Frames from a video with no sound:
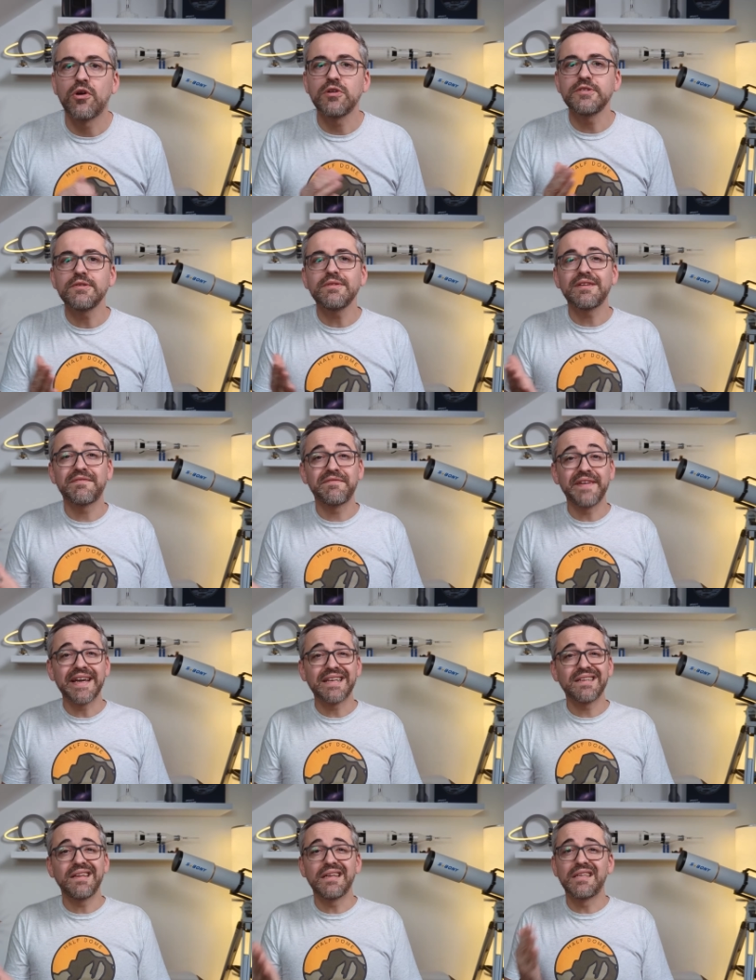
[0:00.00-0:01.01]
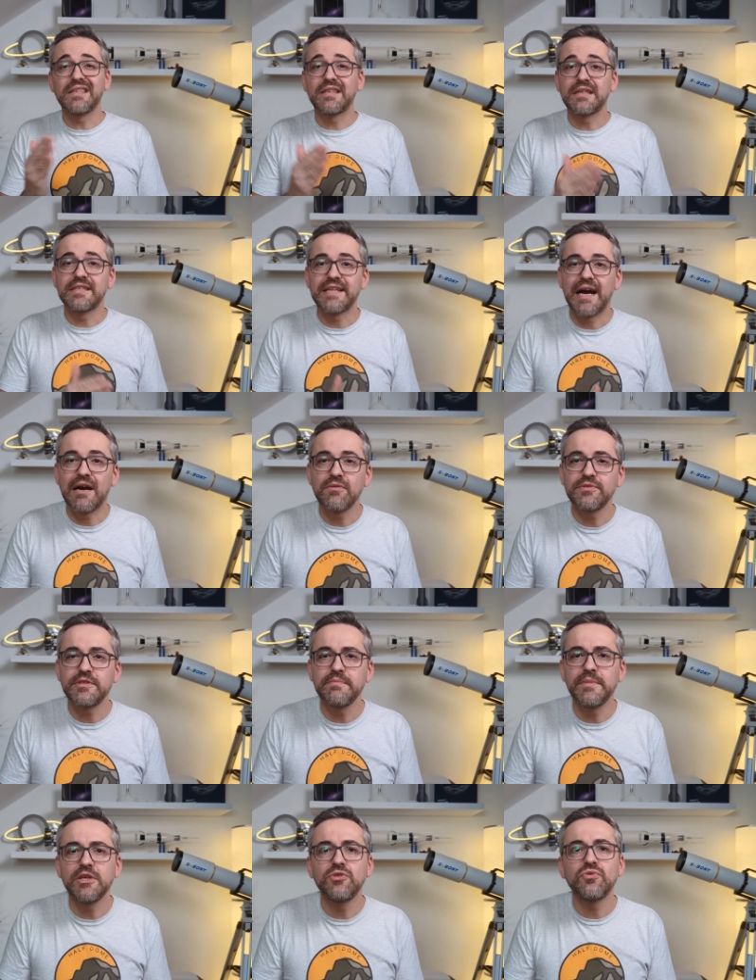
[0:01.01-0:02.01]
Also the fact that it
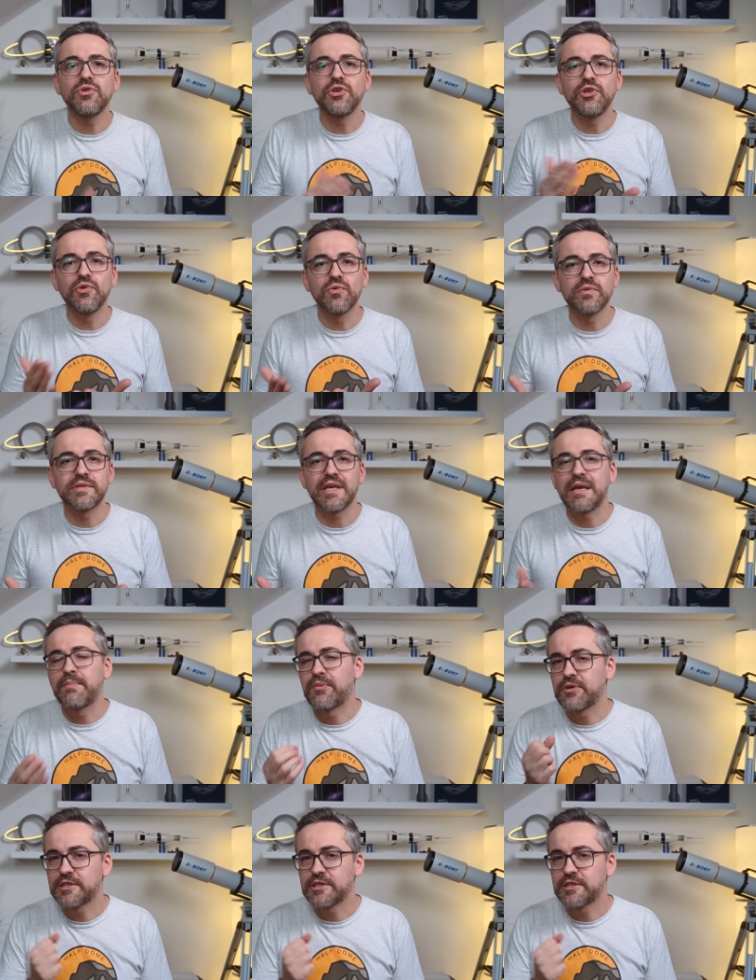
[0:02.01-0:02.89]
allows me to use a